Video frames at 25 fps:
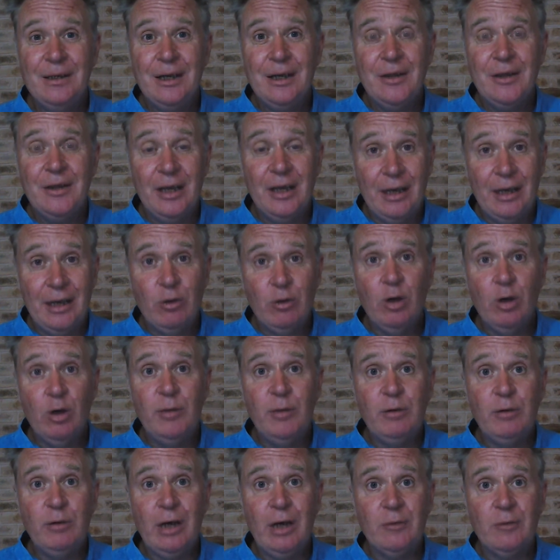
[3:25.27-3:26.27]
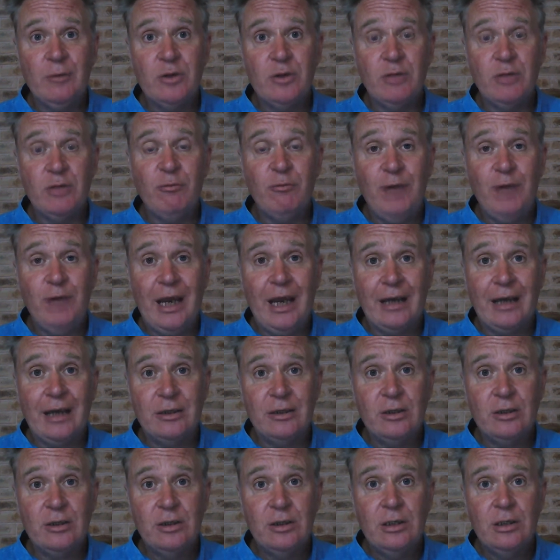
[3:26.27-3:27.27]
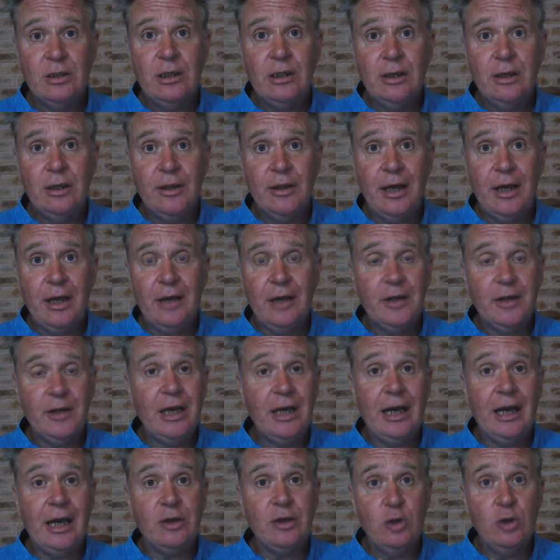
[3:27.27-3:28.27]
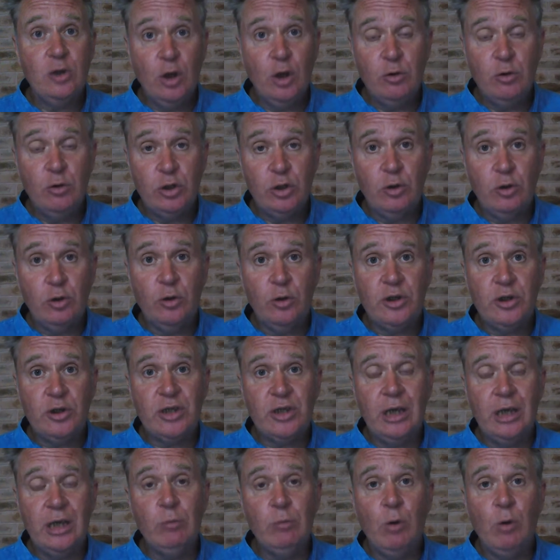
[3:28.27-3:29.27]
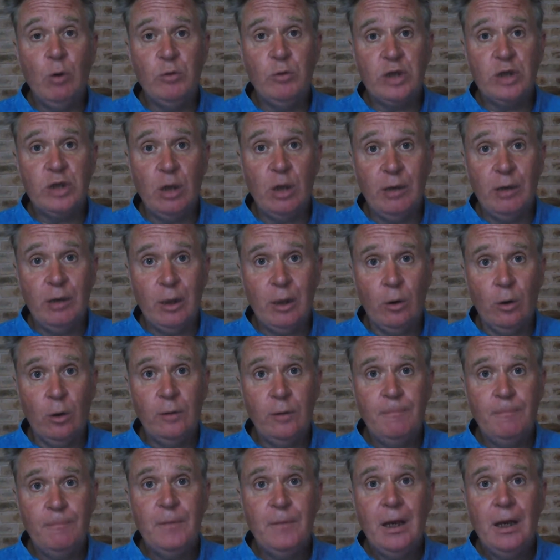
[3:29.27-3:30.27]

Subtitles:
they're now coming round to the fact that they had no choice in what was going on.